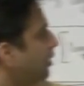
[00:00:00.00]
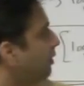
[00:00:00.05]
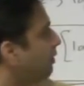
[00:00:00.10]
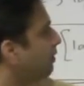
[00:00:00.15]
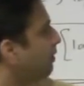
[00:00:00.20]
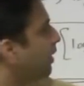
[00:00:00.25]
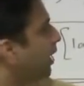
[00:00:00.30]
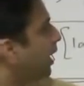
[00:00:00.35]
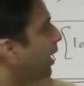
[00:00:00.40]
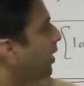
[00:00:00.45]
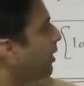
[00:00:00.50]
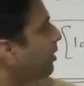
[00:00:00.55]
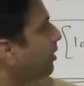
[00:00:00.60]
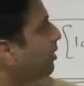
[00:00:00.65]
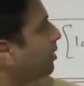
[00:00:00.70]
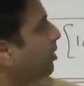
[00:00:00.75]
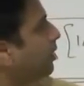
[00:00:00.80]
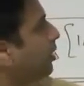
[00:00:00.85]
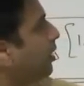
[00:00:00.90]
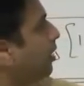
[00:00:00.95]
that
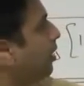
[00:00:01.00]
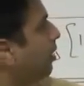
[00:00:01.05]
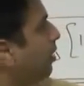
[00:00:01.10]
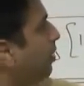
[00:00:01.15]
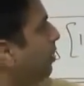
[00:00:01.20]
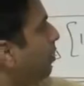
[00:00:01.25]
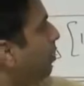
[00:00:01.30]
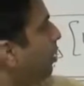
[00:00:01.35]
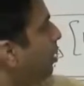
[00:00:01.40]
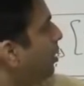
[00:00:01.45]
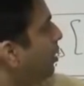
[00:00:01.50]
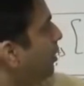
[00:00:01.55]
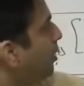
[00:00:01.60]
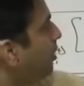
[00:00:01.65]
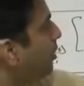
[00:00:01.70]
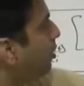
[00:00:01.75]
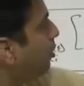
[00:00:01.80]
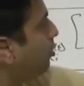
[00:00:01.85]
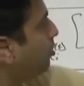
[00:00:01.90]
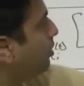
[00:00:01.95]
uh,
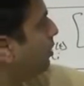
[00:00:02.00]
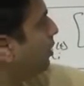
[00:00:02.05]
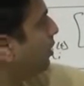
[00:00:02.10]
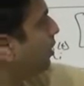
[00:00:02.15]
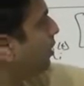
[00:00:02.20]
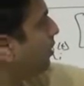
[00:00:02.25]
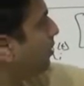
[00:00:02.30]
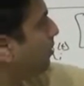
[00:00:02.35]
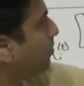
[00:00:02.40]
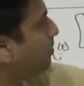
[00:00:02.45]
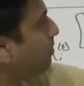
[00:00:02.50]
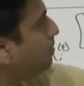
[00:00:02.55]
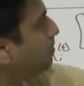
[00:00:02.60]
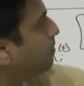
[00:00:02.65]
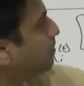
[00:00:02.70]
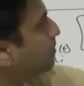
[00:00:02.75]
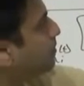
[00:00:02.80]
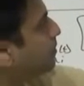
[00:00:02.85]
you know um,